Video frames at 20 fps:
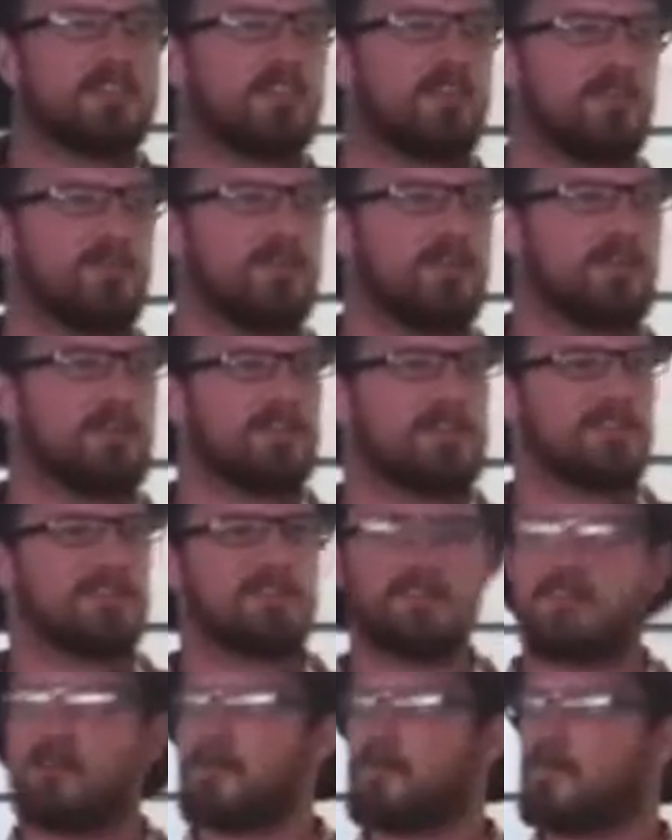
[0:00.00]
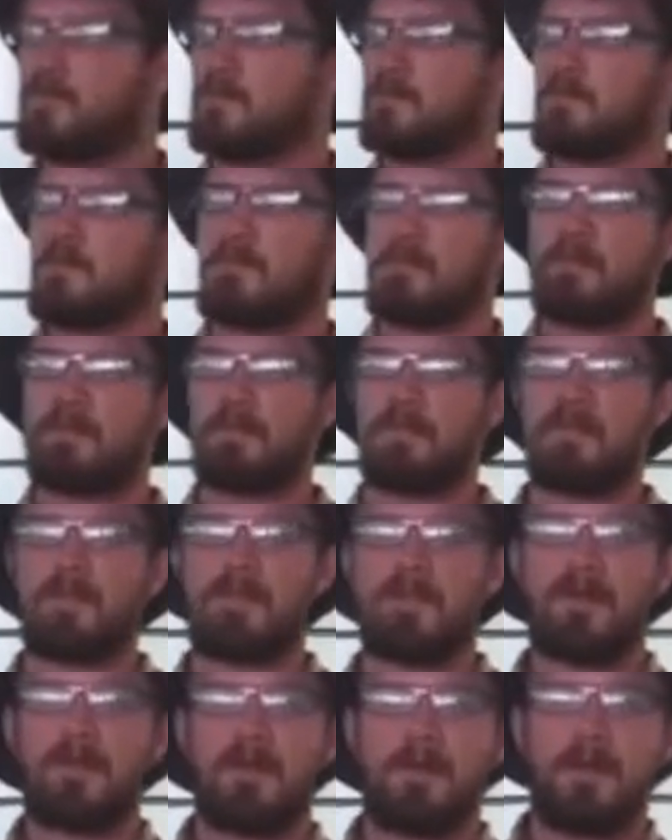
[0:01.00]
the opportunity cost of the
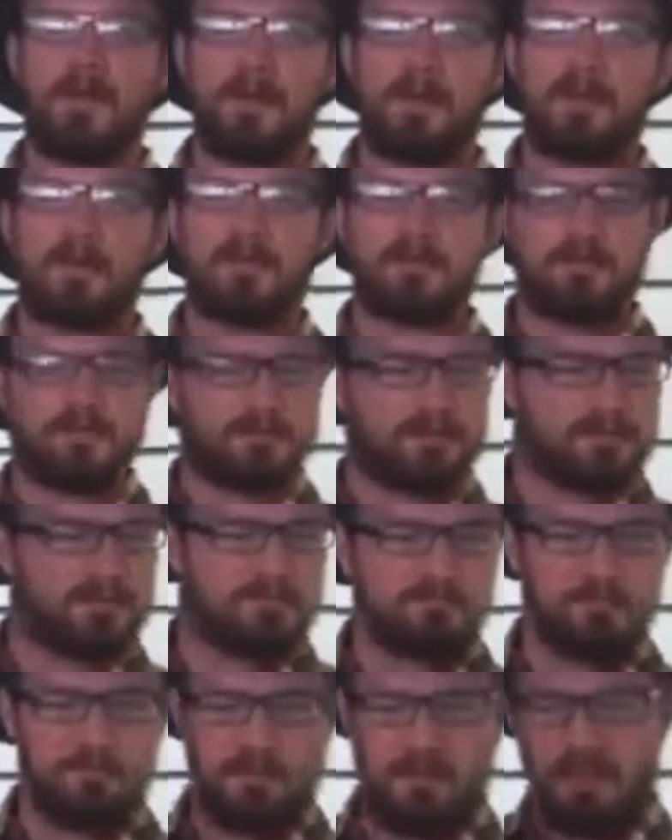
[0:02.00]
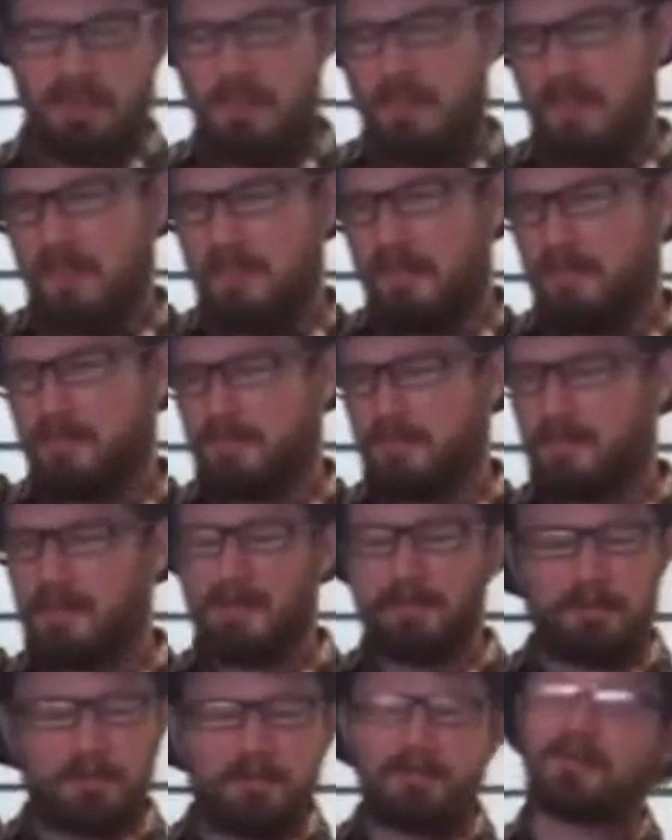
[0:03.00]
activity chosen. This
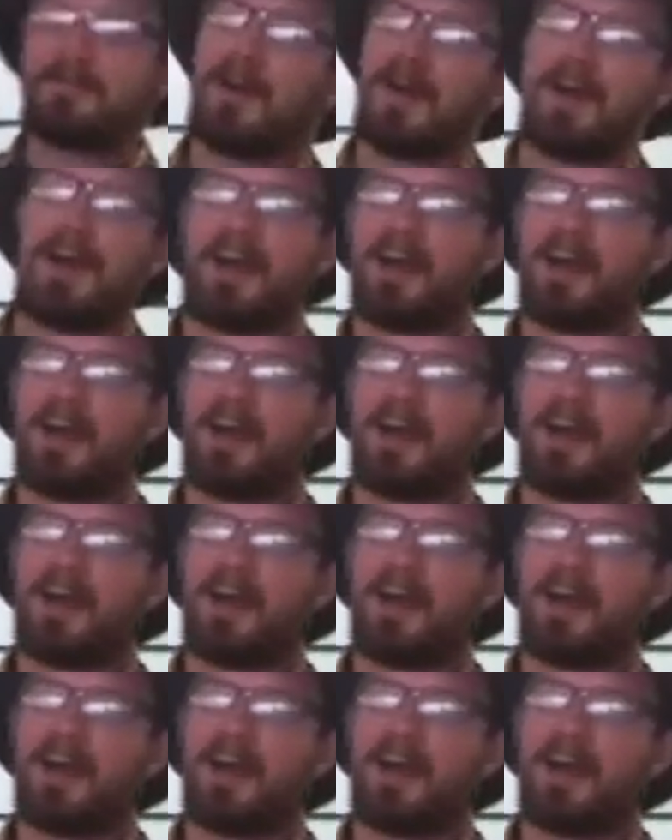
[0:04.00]
cost should